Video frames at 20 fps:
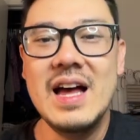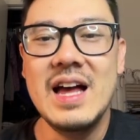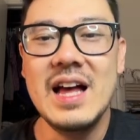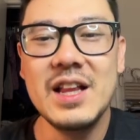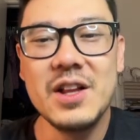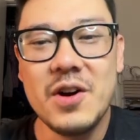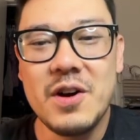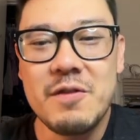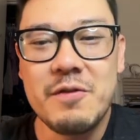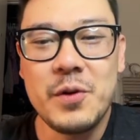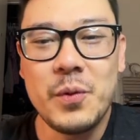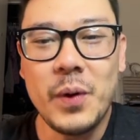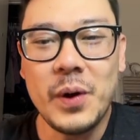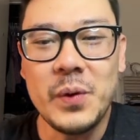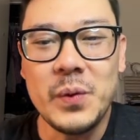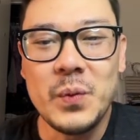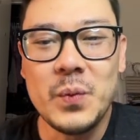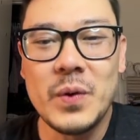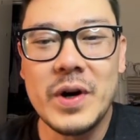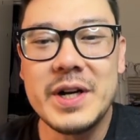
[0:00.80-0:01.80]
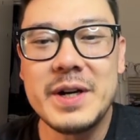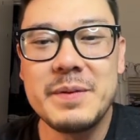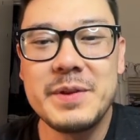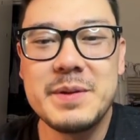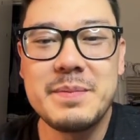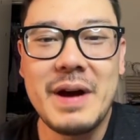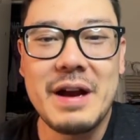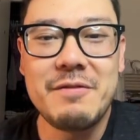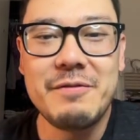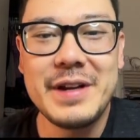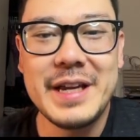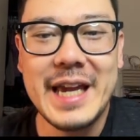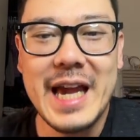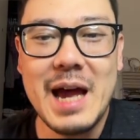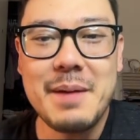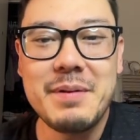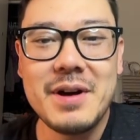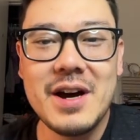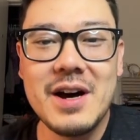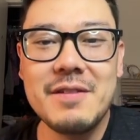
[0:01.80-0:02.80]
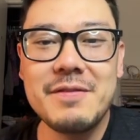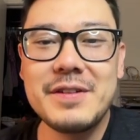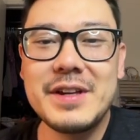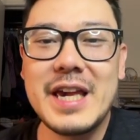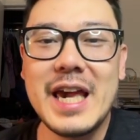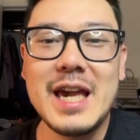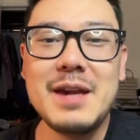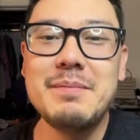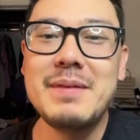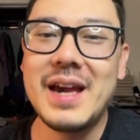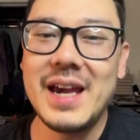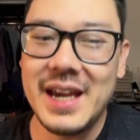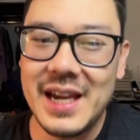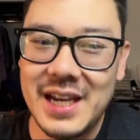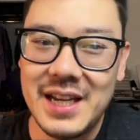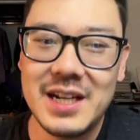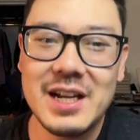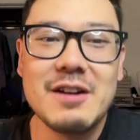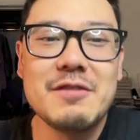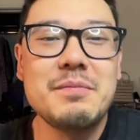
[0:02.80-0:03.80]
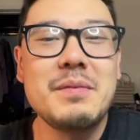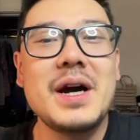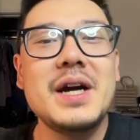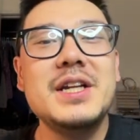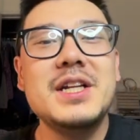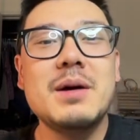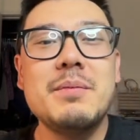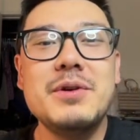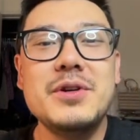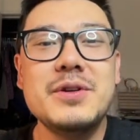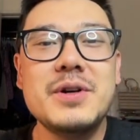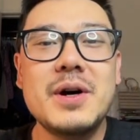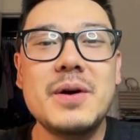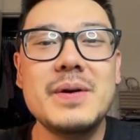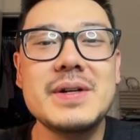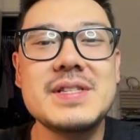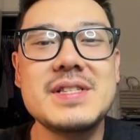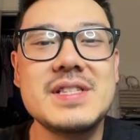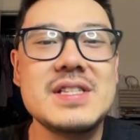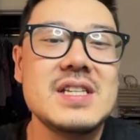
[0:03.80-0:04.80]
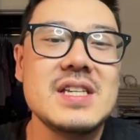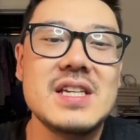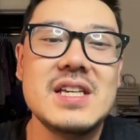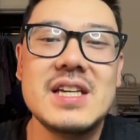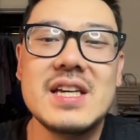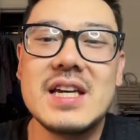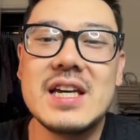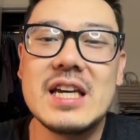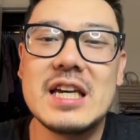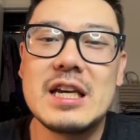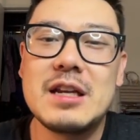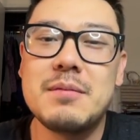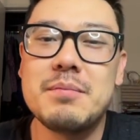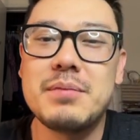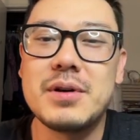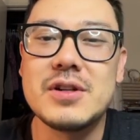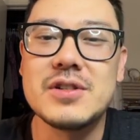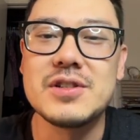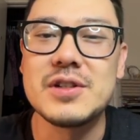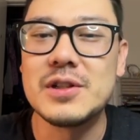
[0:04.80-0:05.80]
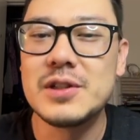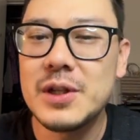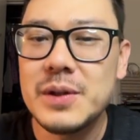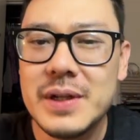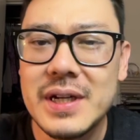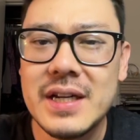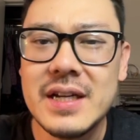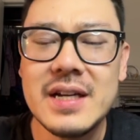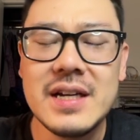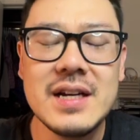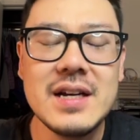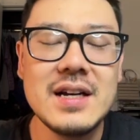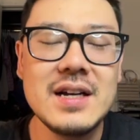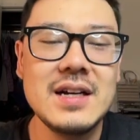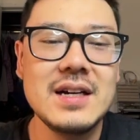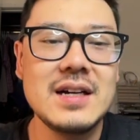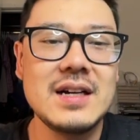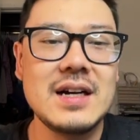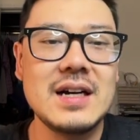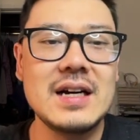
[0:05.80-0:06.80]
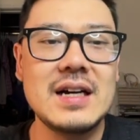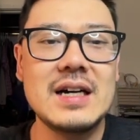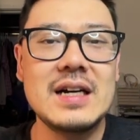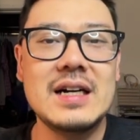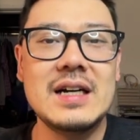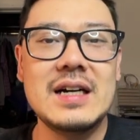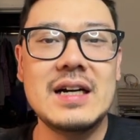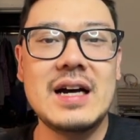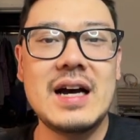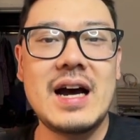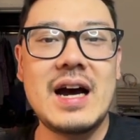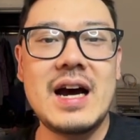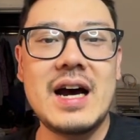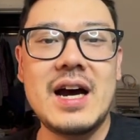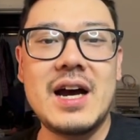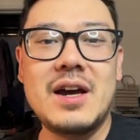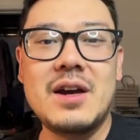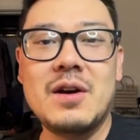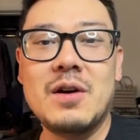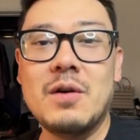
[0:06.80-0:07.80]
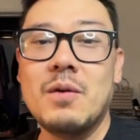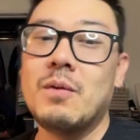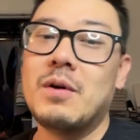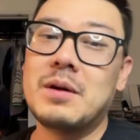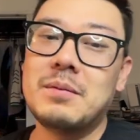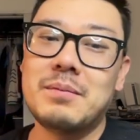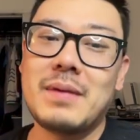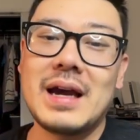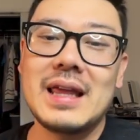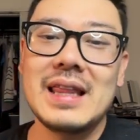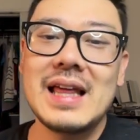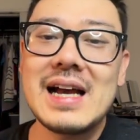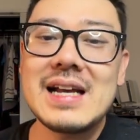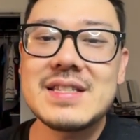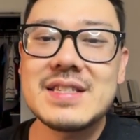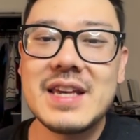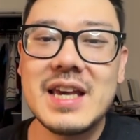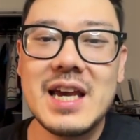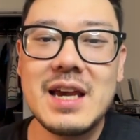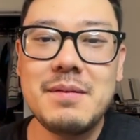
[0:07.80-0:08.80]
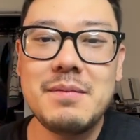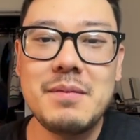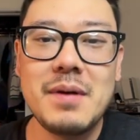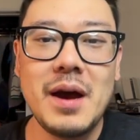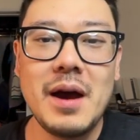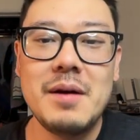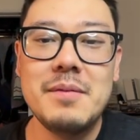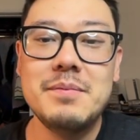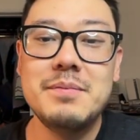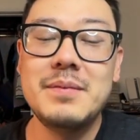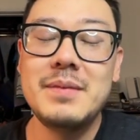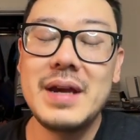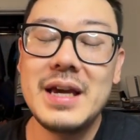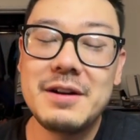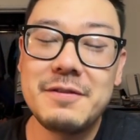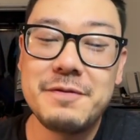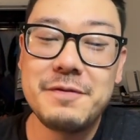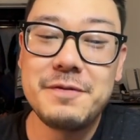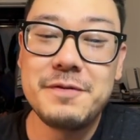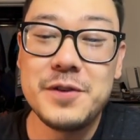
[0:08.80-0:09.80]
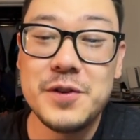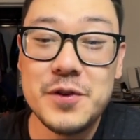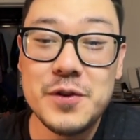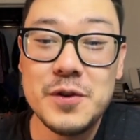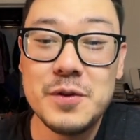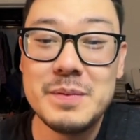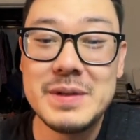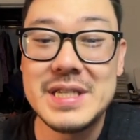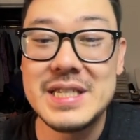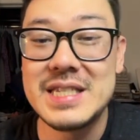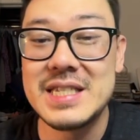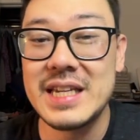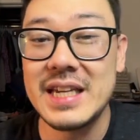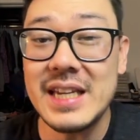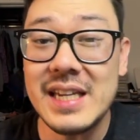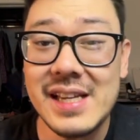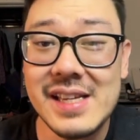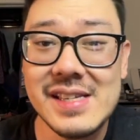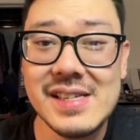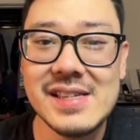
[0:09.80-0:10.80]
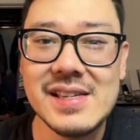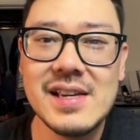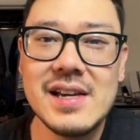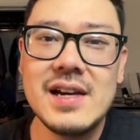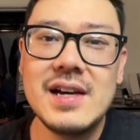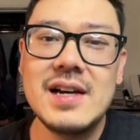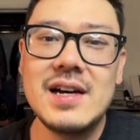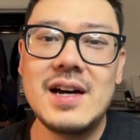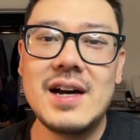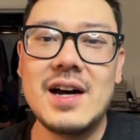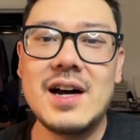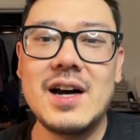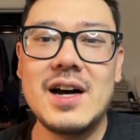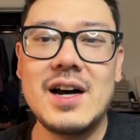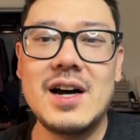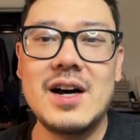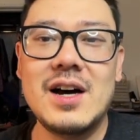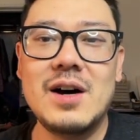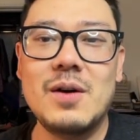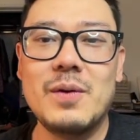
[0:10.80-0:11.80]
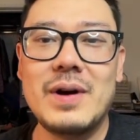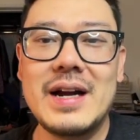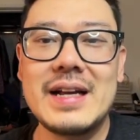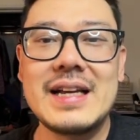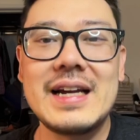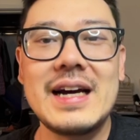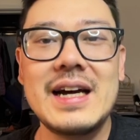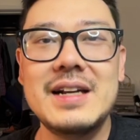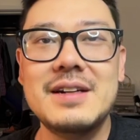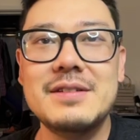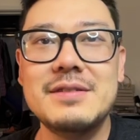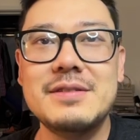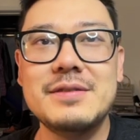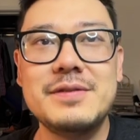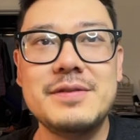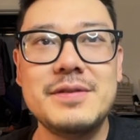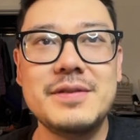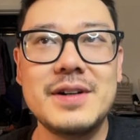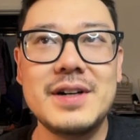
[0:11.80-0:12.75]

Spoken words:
Hello everyone, welcome to my recap of Game 8 of my WOSC in Barcelona. I won my last game, made a few mistakes where I kind of